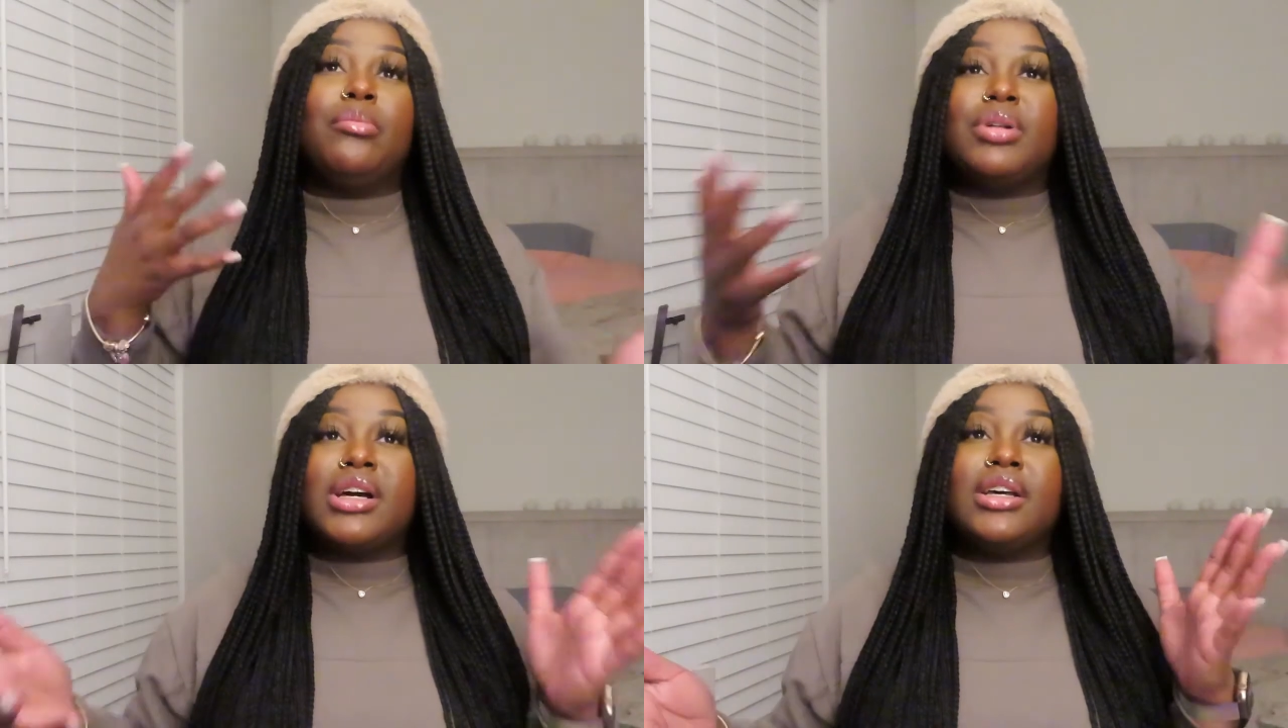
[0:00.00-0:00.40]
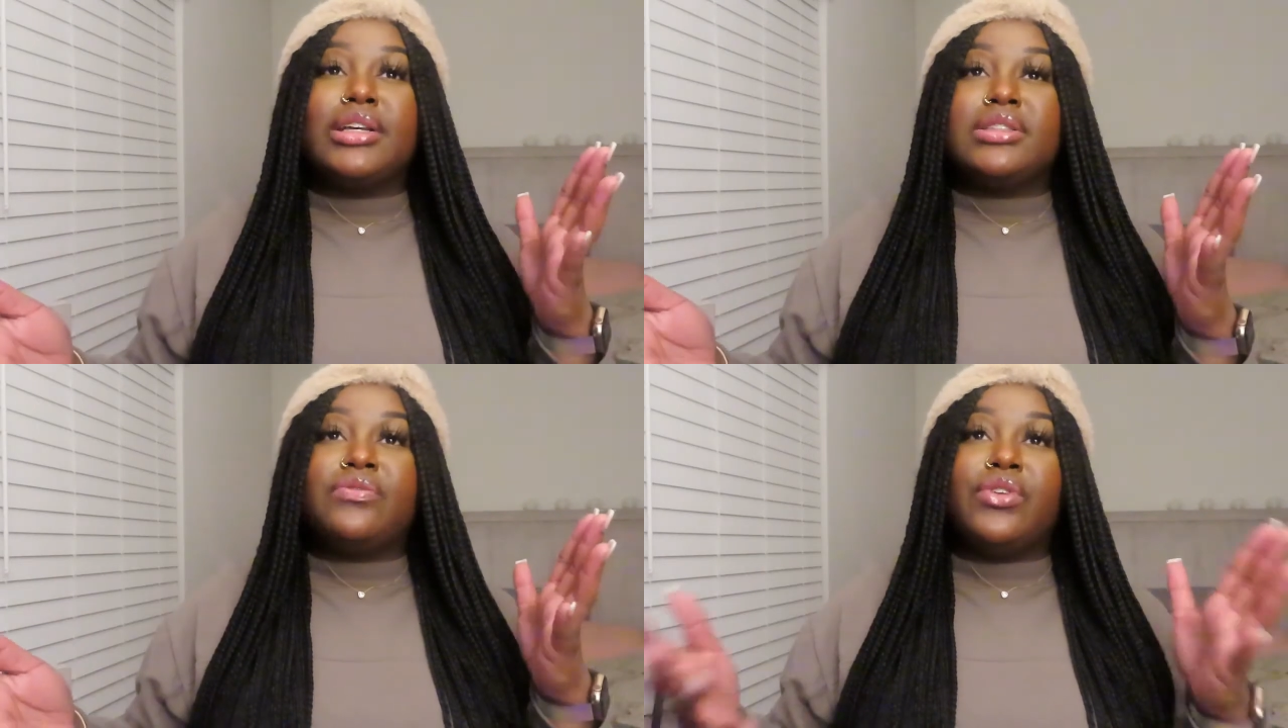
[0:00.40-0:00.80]

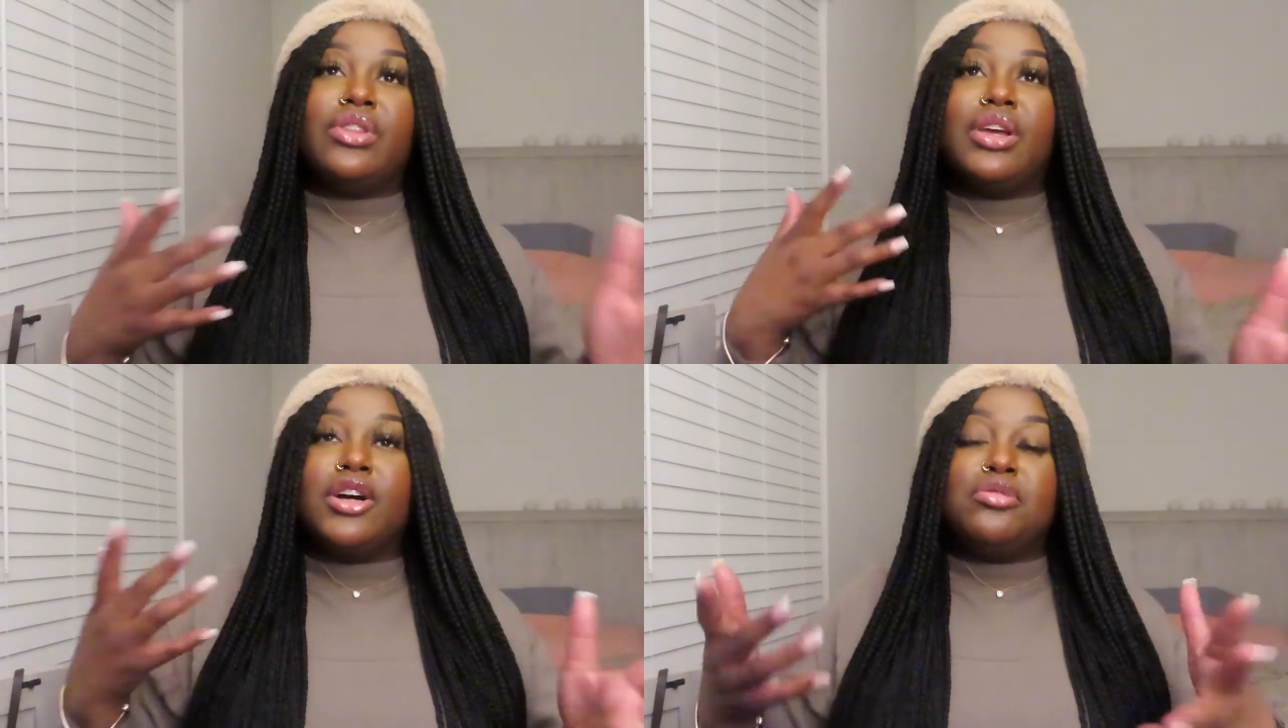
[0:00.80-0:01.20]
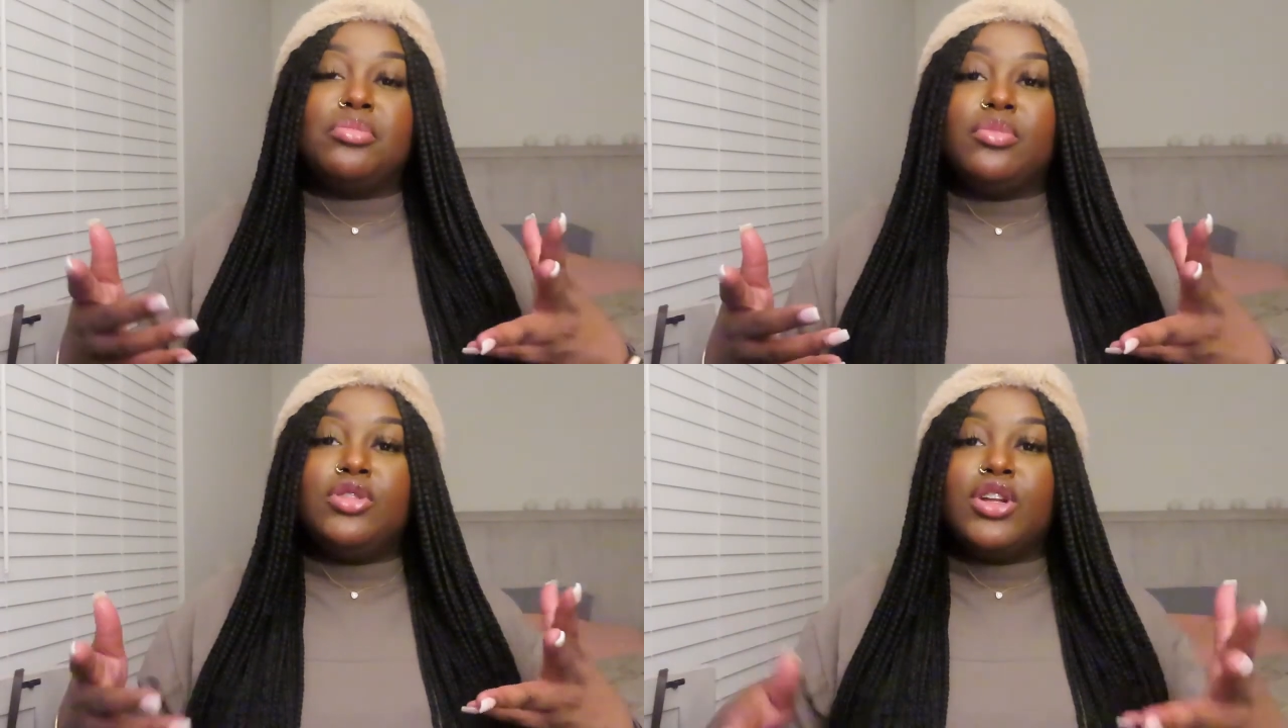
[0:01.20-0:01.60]
Because for them,
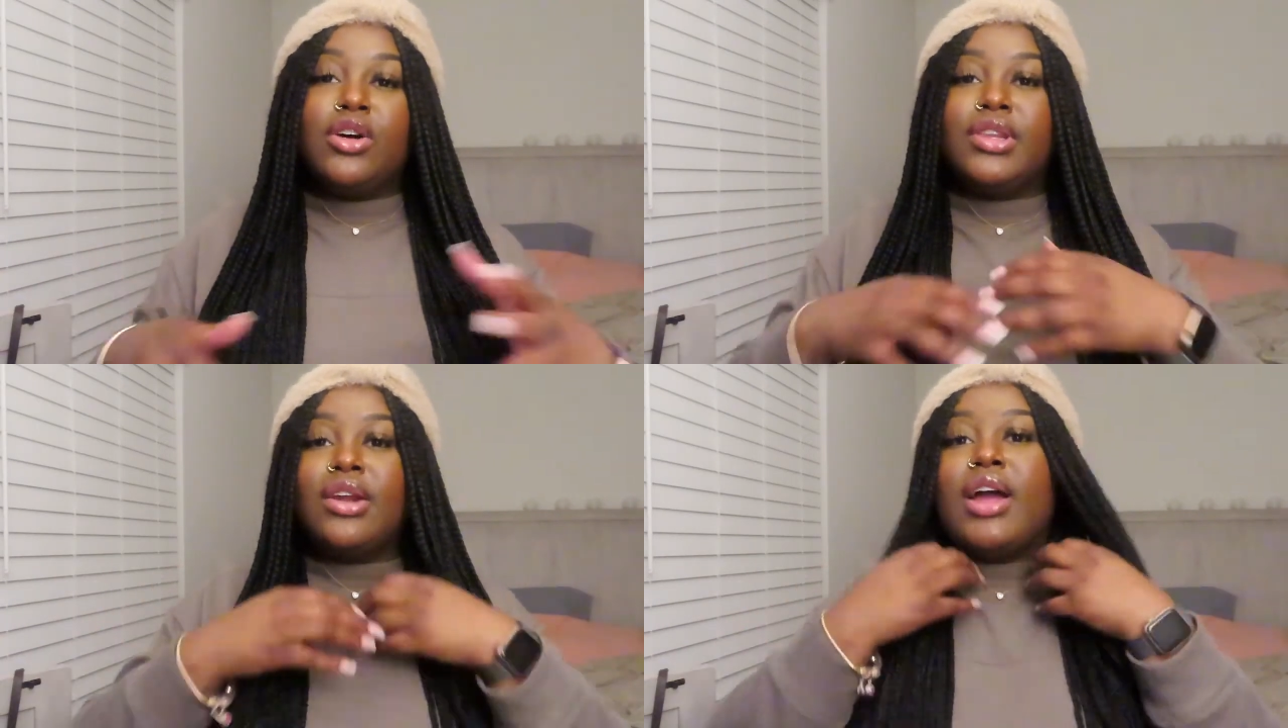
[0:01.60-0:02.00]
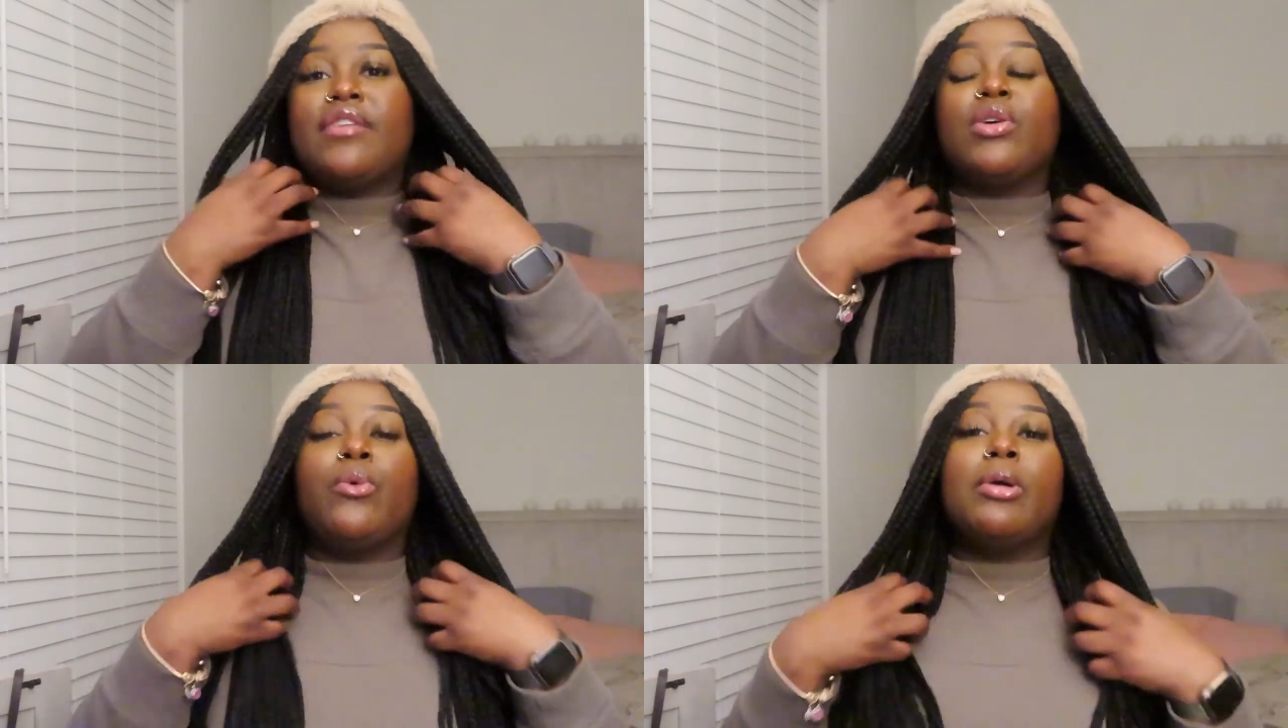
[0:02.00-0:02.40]
you know, they don't
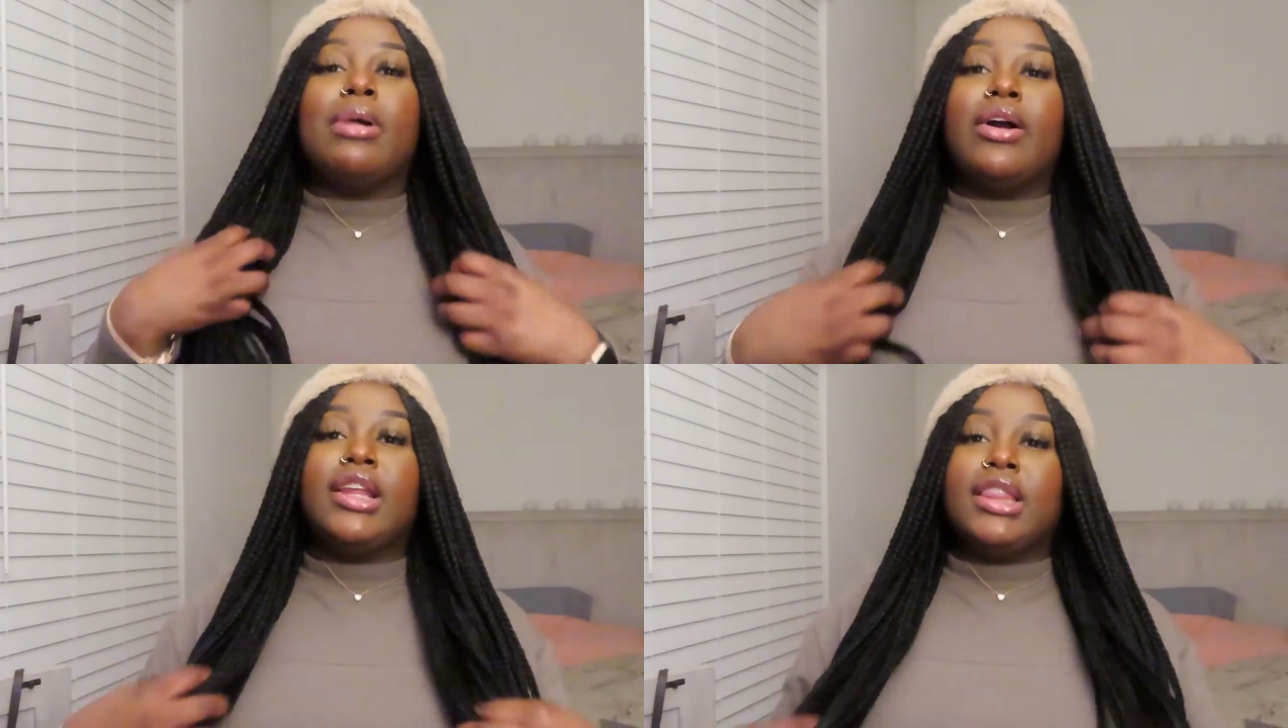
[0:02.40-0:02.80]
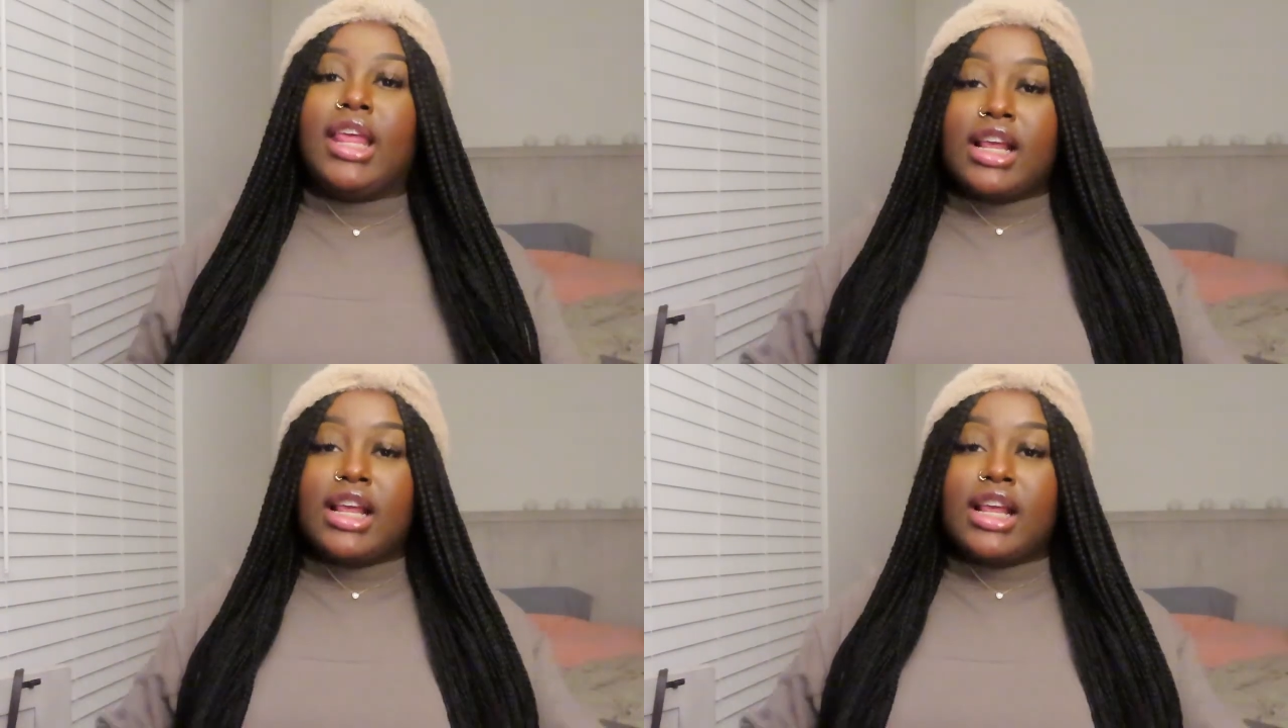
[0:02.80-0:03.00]
have to worry about anything.